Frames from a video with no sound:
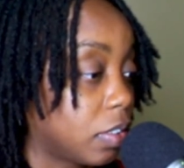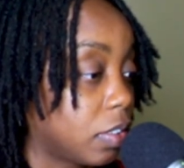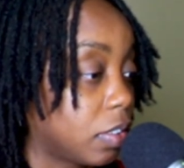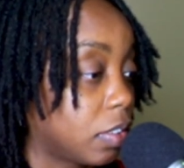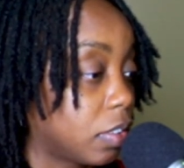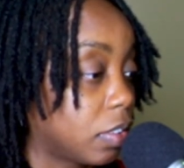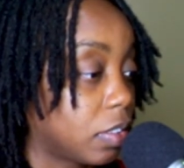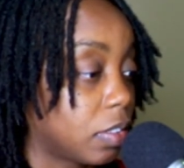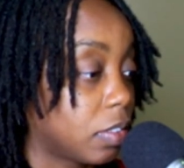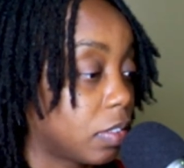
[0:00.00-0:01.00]

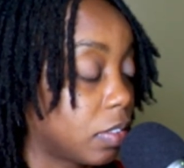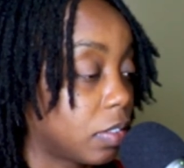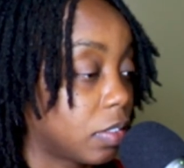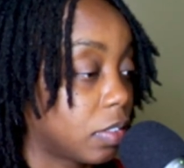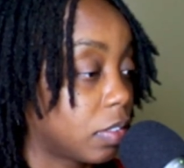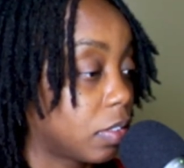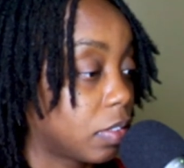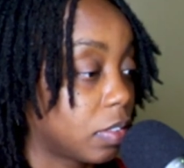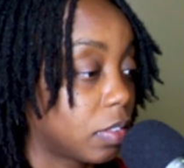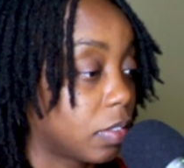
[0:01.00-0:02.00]

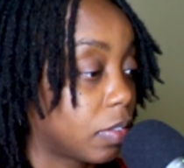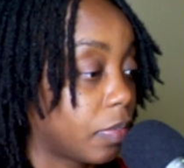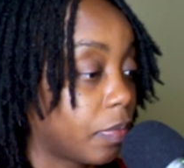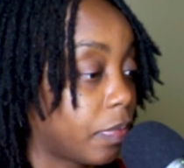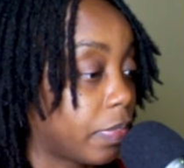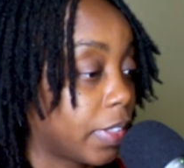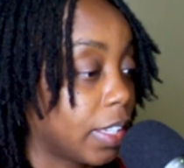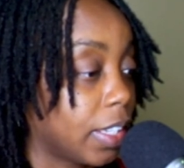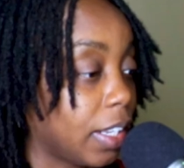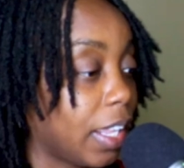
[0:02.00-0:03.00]

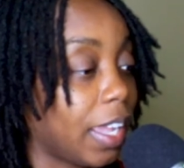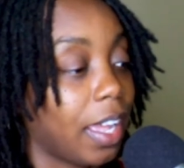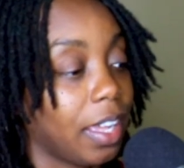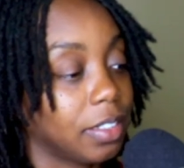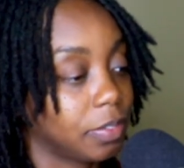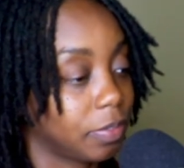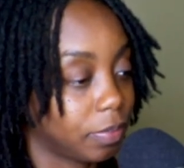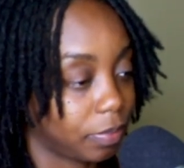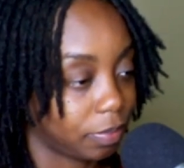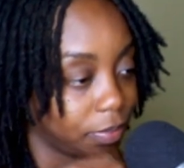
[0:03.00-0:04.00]

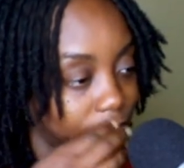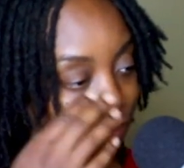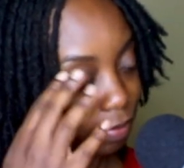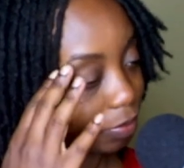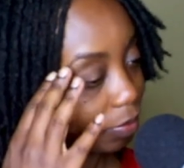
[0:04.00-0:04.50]
Nobody speaks.